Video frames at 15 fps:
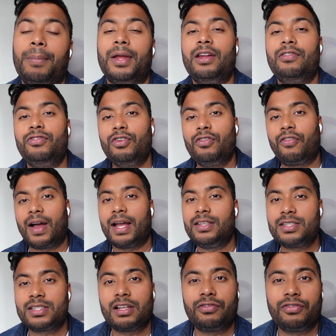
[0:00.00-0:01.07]
but if you find
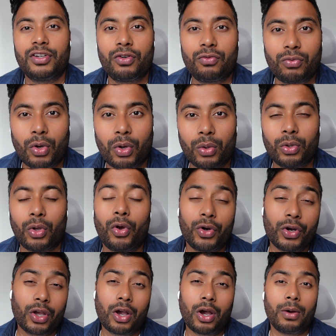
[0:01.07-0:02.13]
yourself in a role or
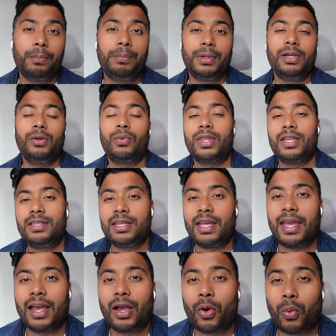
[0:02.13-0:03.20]
in a company where the
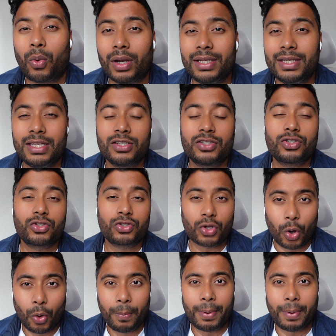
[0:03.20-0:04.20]
data quality is so